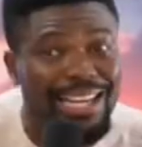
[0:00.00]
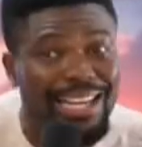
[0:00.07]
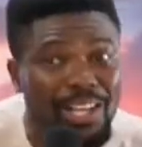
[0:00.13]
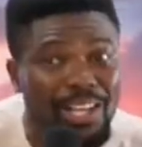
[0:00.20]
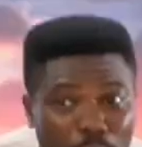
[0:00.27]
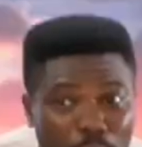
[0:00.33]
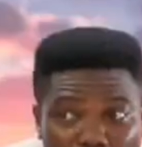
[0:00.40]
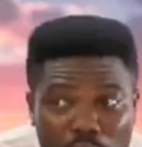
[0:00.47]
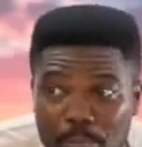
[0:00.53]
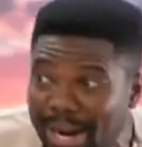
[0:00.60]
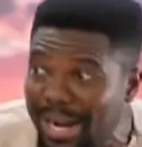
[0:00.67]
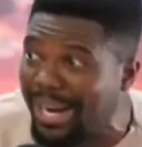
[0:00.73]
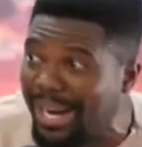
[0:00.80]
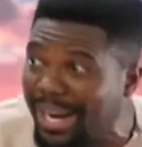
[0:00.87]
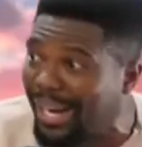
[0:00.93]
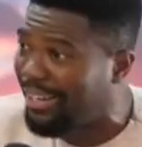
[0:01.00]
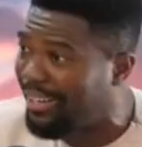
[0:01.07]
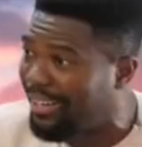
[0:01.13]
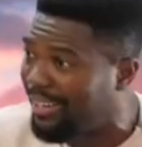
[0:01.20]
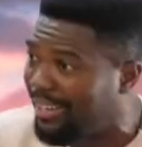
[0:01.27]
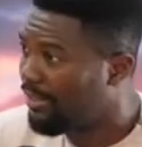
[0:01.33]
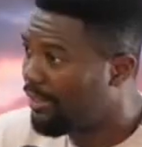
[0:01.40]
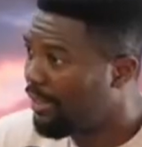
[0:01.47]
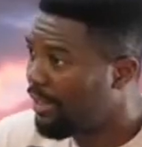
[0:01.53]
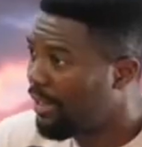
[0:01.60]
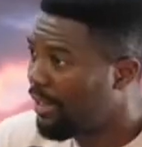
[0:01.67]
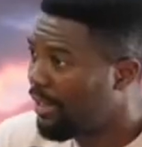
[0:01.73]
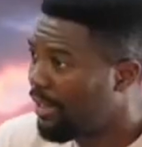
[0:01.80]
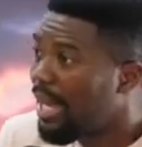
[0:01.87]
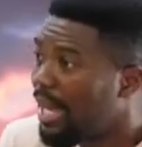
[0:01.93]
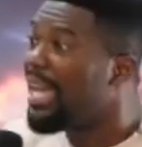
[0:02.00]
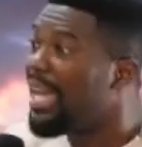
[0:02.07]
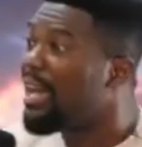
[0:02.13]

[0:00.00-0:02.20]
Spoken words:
of prayer. If we